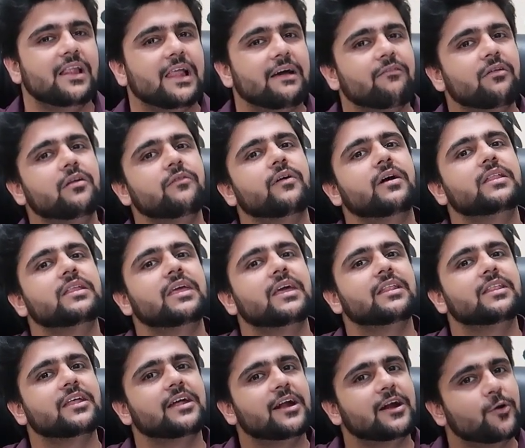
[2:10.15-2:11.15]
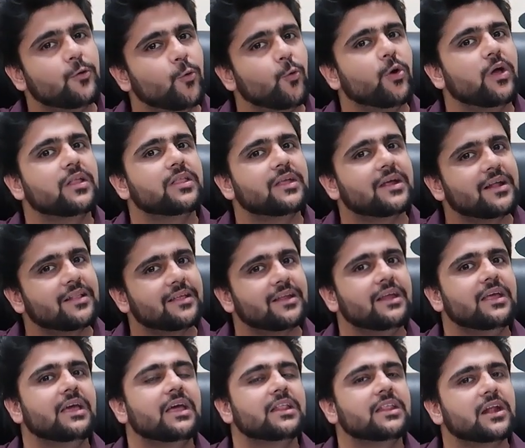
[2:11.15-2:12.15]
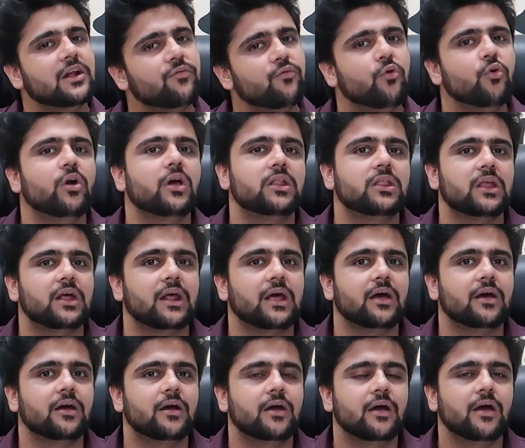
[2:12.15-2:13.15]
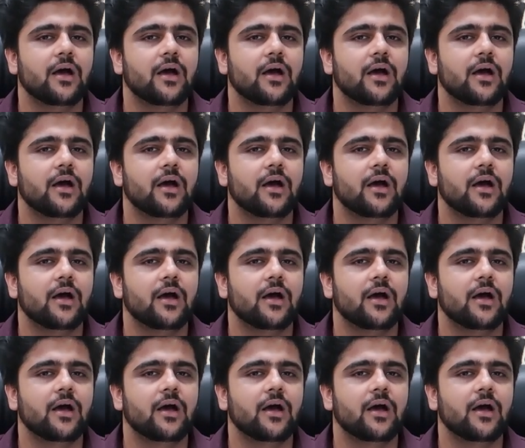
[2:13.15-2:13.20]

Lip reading: level two, level three, or level four.